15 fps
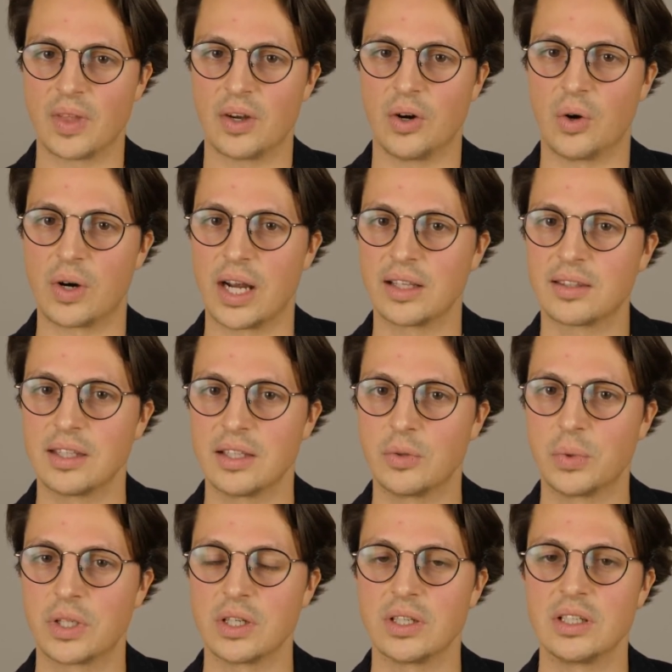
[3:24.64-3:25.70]
or I think
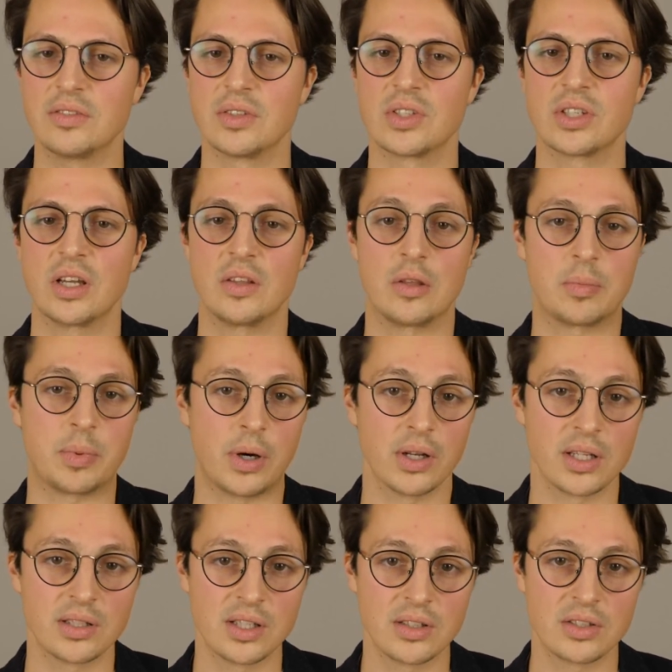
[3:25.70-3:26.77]
we could even say the
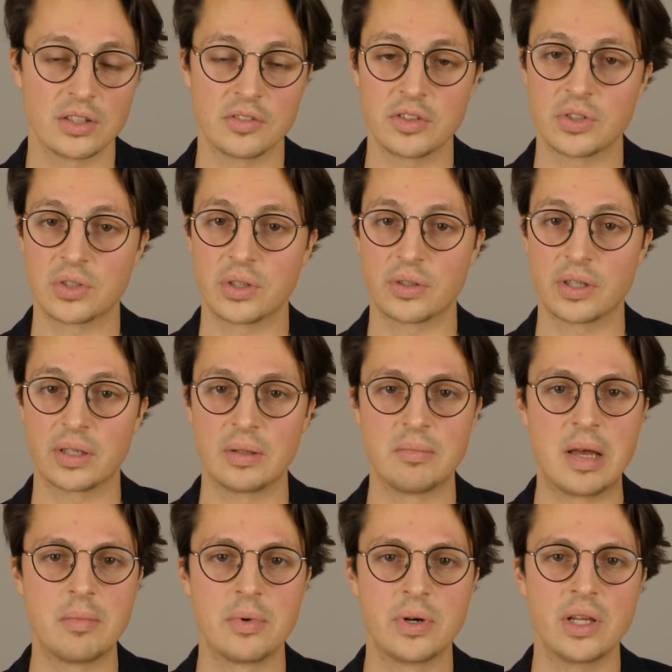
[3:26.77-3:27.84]
politics of historical
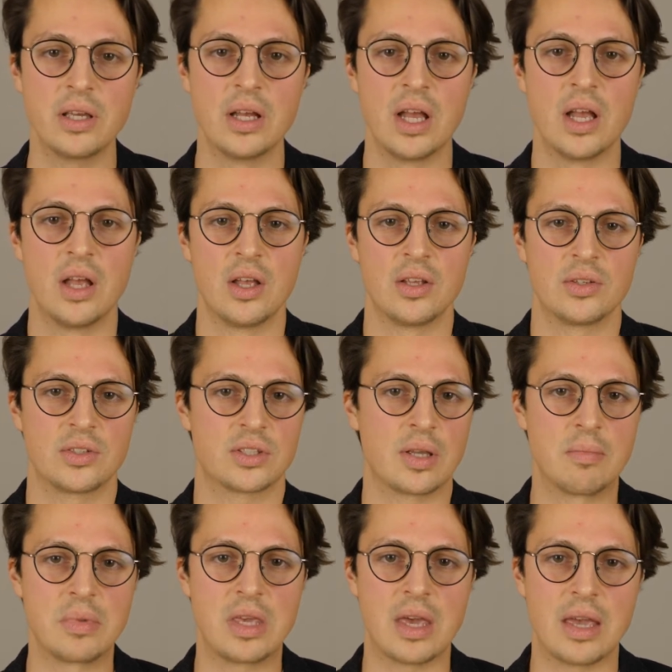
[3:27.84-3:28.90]
memory.
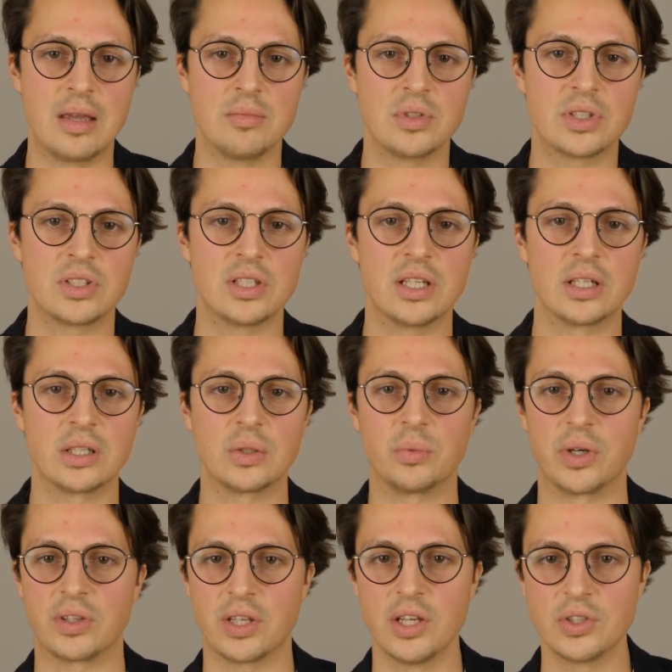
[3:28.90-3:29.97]
Some games deal
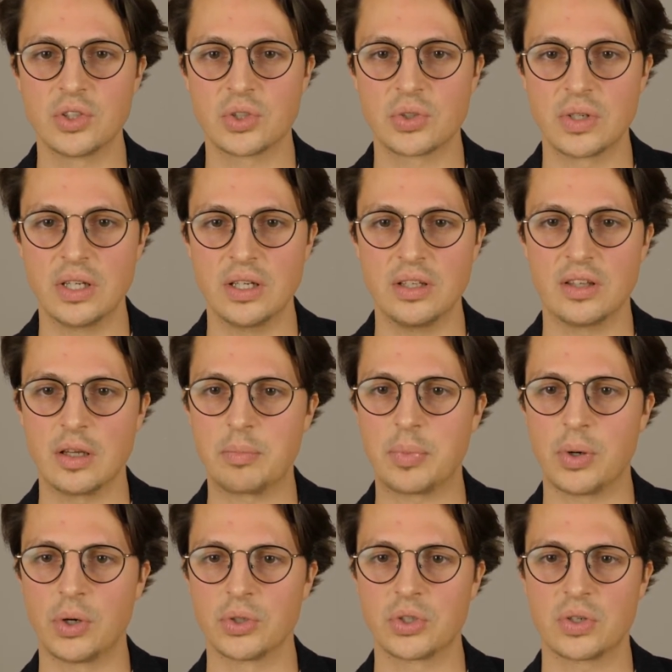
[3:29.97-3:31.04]
with history, they
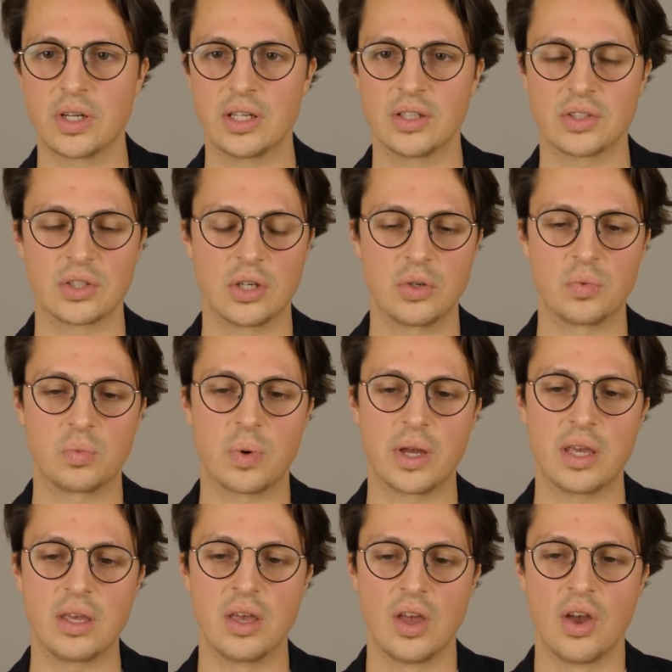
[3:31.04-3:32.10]
portray a certain
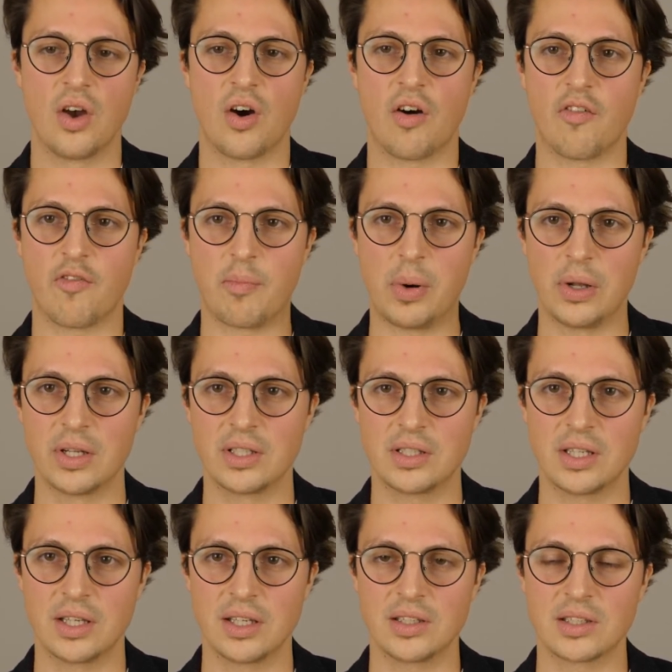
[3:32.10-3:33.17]
way of
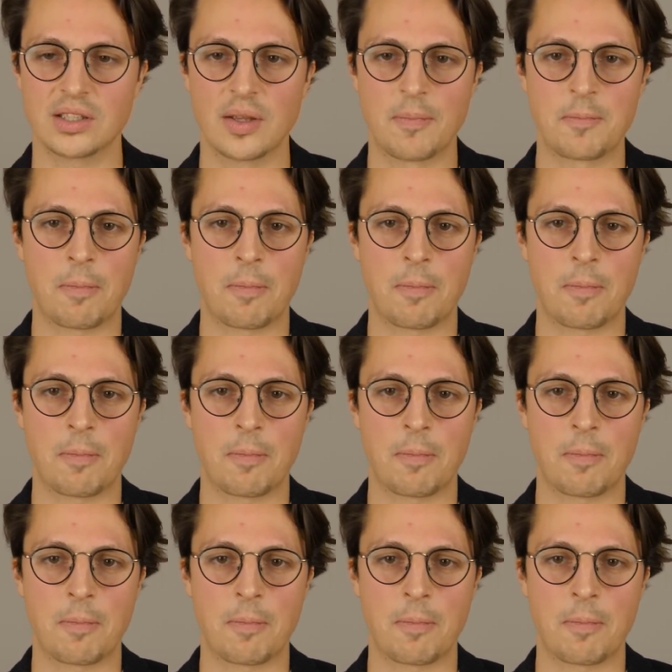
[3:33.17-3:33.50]
politics,